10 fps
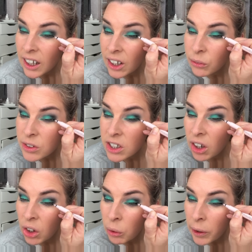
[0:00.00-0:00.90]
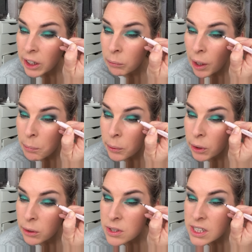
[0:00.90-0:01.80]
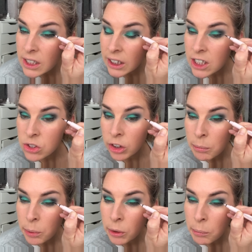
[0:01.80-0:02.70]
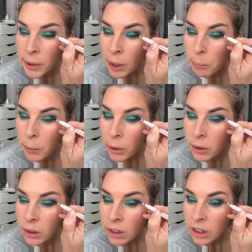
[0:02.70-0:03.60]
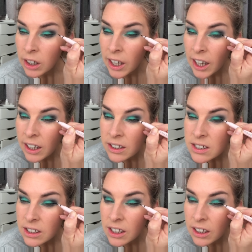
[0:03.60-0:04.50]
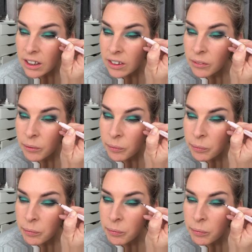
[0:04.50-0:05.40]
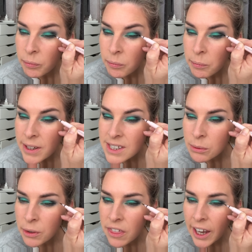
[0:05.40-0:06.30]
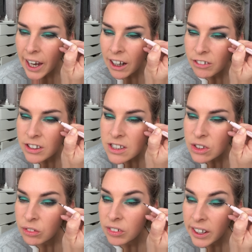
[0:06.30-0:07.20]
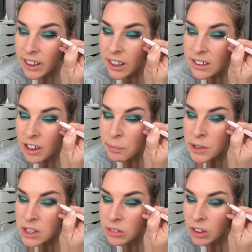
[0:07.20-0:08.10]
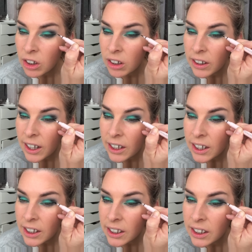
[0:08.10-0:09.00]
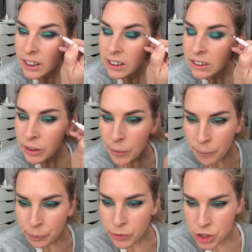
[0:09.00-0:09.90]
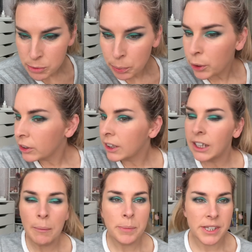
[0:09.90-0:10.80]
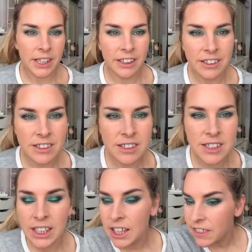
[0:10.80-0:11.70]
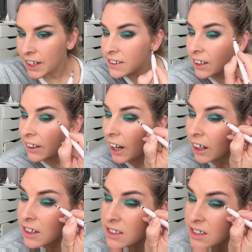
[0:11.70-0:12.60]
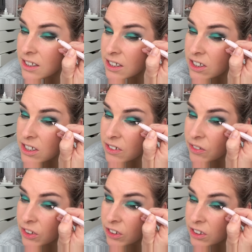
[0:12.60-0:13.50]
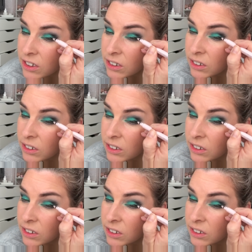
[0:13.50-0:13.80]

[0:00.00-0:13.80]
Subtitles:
I know we can't go anywhere, but who's still enjoying putting makeup on? And messing with hair and stuff like that. Because I've been doing a lot of that lately. Just putting clips in and silly things like that, because it does you good.